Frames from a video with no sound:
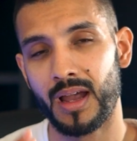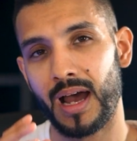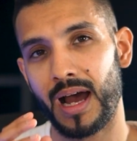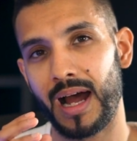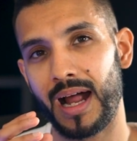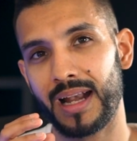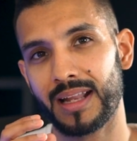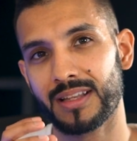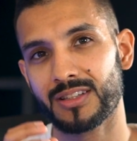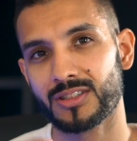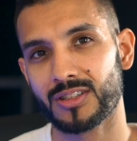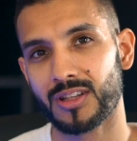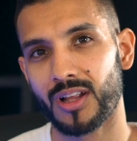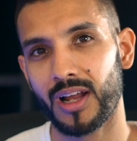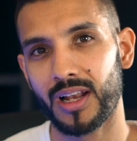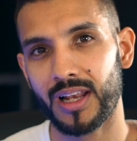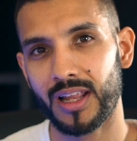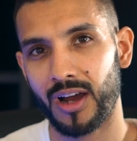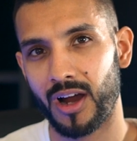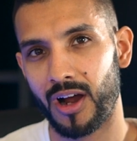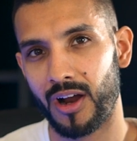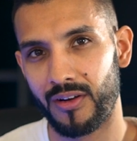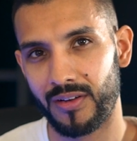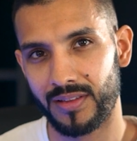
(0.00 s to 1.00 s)
And it's
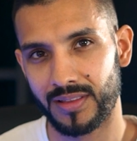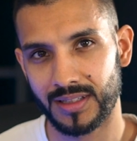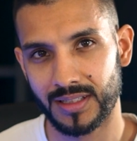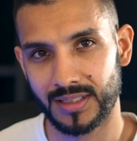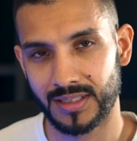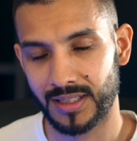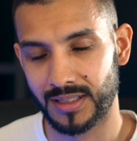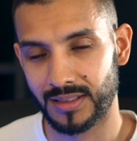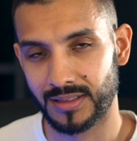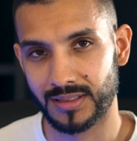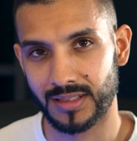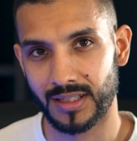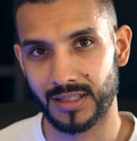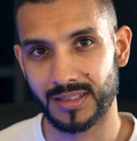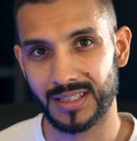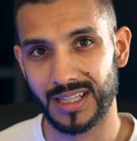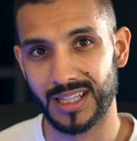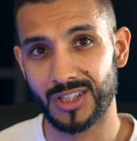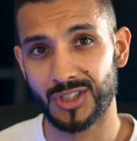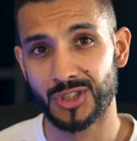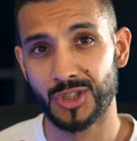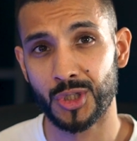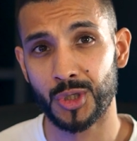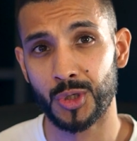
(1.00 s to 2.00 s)
slightly higher in this
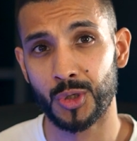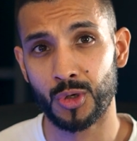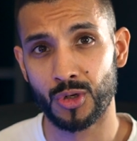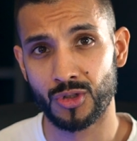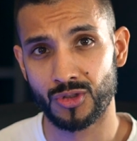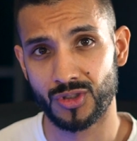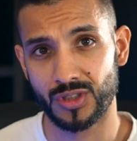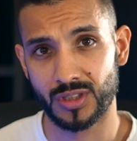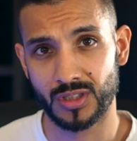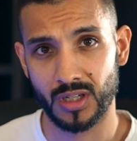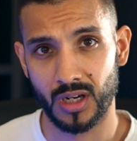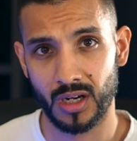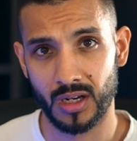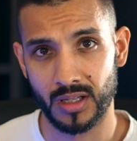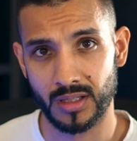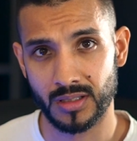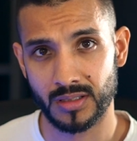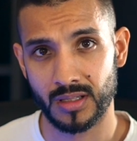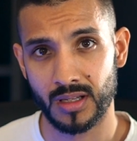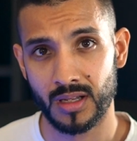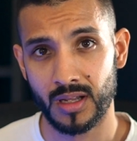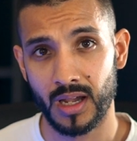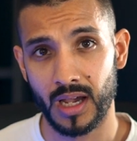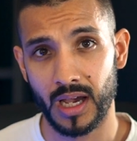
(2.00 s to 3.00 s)
instance, it's
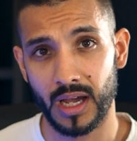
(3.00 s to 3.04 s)
$200.